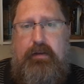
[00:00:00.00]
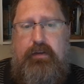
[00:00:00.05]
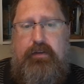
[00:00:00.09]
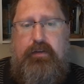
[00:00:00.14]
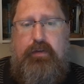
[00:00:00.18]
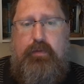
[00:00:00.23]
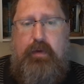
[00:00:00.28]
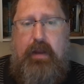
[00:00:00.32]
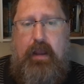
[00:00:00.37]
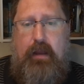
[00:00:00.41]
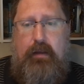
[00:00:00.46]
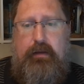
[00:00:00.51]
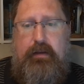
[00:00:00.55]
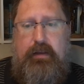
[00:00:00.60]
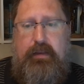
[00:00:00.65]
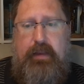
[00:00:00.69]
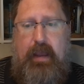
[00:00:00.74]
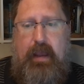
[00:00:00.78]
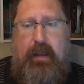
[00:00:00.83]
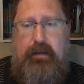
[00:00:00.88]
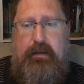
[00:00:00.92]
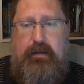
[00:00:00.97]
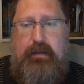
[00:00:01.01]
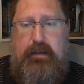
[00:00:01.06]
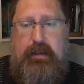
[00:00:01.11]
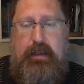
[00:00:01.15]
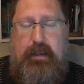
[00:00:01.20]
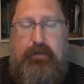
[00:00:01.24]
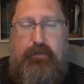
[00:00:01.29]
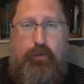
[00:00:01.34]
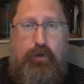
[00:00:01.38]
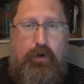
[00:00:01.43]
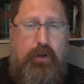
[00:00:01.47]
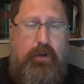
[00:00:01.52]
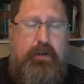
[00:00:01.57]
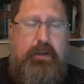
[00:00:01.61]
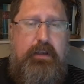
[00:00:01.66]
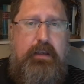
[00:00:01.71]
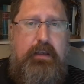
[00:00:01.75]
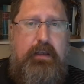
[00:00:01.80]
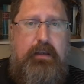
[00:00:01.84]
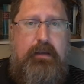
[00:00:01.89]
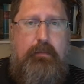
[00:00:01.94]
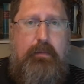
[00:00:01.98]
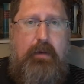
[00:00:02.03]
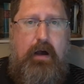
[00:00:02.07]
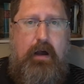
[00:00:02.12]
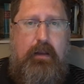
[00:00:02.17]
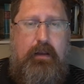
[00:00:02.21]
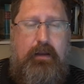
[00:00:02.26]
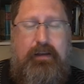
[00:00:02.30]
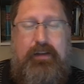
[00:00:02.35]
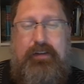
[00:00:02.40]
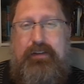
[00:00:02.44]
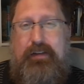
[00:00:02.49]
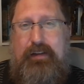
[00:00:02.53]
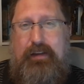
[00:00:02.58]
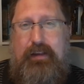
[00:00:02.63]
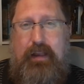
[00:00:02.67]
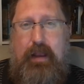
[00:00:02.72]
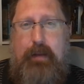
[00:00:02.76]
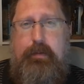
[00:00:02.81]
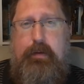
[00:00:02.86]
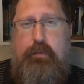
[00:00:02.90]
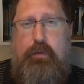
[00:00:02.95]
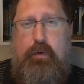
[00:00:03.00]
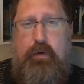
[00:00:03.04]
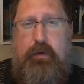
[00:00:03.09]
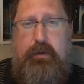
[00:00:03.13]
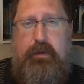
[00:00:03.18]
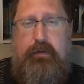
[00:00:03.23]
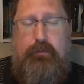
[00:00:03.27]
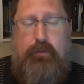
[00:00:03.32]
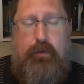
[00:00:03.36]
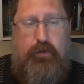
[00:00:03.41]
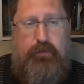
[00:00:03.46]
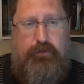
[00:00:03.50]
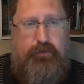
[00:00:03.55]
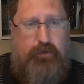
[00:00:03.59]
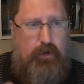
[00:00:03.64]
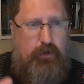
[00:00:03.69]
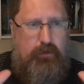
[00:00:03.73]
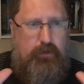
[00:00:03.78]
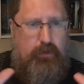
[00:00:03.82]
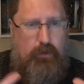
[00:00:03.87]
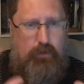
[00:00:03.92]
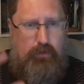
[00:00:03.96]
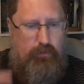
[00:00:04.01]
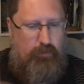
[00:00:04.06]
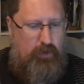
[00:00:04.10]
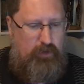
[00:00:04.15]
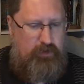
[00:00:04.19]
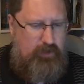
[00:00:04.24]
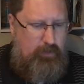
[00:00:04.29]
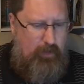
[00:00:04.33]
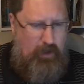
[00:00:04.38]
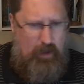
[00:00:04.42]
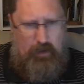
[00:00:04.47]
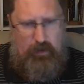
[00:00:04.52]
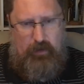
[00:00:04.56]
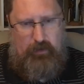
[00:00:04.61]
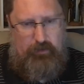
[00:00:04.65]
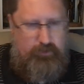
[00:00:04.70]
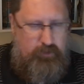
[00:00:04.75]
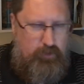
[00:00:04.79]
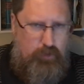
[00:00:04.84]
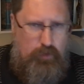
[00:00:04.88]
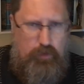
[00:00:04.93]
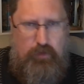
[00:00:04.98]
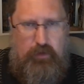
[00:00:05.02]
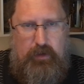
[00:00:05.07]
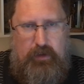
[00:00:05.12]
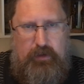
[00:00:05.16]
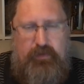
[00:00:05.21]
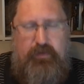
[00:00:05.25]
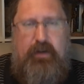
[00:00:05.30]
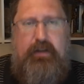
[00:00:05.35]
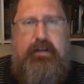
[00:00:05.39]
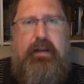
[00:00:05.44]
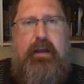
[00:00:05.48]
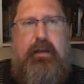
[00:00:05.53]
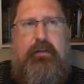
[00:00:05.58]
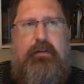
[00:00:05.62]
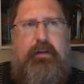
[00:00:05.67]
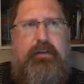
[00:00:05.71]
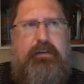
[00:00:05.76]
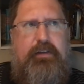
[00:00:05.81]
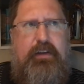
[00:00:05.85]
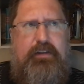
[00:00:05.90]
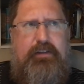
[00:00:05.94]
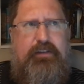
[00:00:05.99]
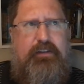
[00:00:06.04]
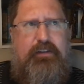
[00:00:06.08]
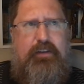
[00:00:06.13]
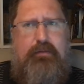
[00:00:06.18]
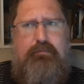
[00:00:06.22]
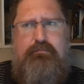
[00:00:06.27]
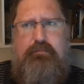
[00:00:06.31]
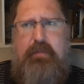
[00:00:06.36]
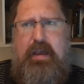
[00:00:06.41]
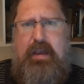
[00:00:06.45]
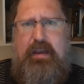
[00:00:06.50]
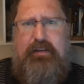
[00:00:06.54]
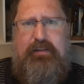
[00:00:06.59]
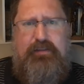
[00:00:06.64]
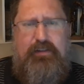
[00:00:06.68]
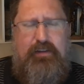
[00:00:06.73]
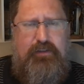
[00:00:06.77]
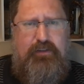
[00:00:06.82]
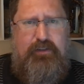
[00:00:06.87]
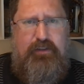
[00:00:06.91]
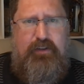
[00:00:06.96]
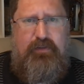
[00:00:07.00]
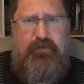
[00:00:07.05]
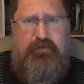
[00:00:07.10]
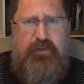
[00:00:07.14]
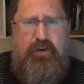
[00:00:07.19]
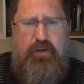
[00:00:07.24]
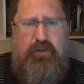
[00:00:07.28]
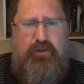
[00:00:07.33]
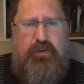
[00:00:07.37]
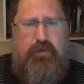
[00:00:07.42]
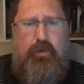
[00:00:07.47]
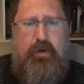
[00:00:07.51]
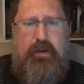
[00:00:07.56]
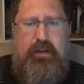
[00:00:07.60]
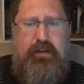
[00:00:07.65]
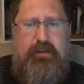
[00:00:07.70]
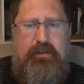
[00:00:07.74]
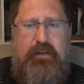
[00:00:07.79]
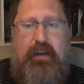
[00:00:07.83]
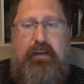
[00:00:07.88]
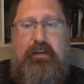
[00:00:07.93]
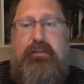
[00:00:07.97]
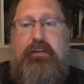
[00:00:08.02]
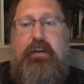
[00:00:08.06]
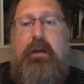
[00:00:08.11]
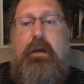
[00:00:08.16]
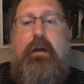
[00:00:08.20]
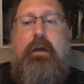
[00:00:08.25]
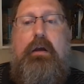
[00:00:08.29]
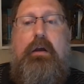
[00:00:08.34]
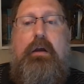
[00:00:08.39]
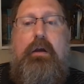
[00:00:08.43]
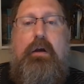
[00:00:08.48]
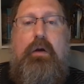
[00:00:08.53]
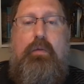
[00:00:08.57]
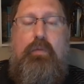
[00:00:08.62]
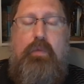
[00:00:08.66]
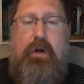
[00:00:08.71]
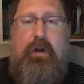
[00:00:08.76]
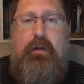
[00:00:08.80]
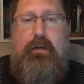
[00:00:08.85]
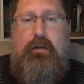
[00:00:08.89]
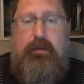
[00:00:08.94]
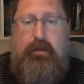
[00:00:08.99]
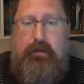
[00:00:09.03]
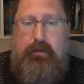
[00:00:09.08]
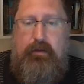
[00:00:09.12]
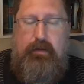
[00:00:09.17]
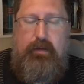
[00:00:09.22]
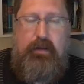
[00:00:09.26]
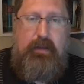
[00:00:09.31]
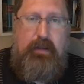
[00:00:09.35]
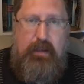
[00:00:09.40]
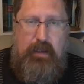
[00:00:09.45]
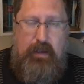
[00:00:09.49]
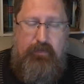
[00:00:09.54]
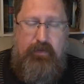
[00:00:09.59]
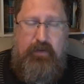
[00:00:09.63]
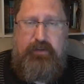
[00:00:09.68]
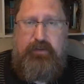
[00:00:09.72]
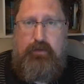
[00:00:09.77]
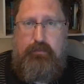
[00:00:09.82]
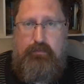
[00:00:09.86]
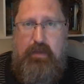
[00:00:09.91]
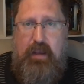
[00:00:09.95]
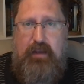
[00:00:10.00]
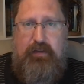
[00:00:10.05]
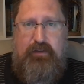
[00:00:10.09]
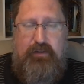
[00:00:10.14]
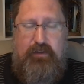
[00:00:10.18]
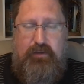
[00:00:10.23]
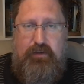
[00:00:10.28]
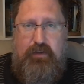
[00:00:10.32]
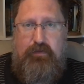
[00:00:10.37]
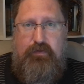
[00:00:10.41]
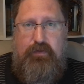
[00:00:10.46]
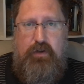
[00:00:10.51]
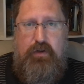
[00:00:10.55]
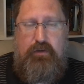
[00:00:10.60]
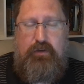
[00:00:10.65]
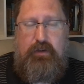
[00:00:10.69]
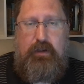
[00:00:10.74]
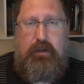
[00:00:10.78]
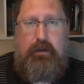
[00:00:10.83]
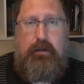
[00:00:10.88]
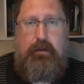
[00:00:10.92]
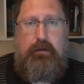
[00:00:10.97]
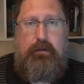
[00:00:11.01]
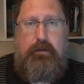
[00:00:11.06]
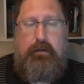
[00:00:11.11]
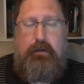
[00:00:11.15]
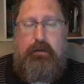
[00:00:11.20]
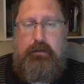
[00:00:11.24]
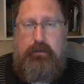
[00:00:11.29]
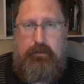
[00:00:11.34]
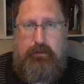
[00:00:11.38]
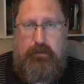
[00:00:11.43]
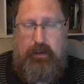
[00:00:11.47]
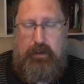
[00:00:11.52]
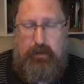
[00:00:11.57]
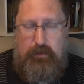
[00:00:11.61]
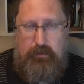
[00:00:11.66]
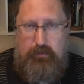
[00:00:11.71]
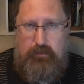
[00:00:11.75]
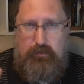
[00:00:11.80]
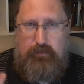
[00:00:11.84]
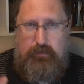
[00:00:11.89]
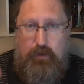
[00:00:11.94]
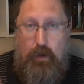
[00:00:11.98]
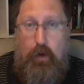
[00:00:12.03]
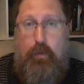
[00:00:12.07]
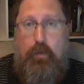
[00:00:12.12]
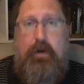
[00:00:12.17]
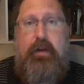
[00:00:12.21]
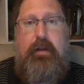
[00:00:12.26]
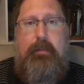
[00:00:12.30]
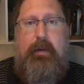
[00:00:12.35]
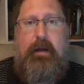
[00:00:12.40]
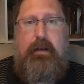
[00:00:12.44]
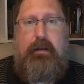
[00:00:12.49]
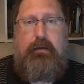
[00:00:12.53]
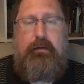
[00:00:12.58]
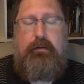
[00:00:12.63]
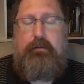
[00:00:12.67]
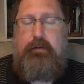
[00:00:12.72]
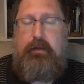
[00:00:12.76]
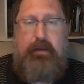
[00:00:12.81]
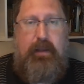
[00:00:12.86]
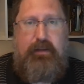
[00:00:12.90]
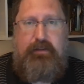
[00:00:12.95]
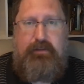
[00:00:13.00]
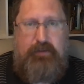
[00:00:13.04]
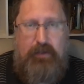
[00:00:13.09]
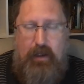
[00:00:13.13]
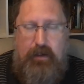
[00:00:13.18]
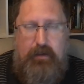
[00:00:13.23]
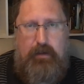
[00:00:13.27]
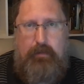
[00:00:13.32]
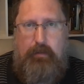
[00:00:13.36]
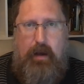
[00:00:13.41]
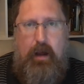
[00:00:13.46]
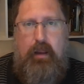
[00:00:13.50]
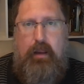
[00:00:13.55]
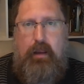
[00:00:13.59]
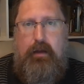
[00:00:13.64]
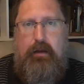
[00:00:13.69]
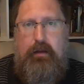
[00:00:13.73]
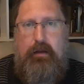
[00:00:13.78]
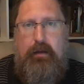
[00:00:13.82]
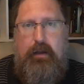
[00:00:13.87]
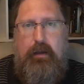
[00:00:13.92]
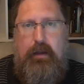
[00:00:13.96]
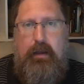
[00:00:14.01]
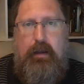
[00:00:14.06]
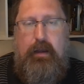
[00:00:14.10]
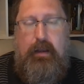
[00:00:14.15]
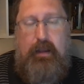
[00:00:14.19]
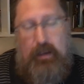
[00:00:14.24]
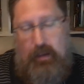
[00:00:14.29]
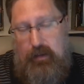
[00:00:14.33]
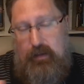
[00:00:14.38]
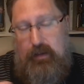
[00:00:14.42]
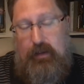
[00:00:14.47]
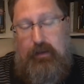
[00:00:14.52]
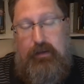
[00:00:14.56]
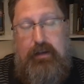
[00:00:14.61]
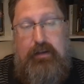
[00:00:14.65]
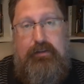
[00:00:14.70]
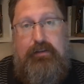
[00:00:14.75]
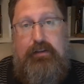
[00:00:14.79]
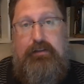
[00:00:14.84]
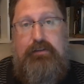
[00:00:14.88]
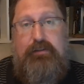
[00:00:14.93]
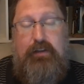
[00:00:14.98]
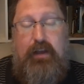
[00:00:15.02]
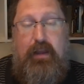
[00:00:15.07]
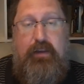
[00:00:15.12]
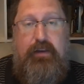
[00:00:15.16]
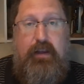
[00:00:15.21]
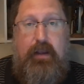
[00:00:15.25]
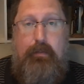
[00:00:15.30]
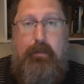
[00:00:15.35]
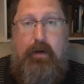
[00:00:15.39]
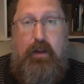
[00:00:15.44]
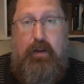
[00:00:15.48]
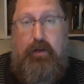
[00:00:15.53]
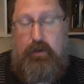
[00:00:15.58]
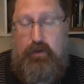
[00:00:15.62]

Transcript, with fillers: is the reality that if we're looking at Kabbalah, because a lot of people will start, oh, what's Kabbalah? Let's Google it. Let's find out. And they're like, this is a mess. This is confusing. What is this? Well, if it's a mess and it's confusing, then don't worry about it. That's not Kabbalah. It, at least it's not the Kabbalah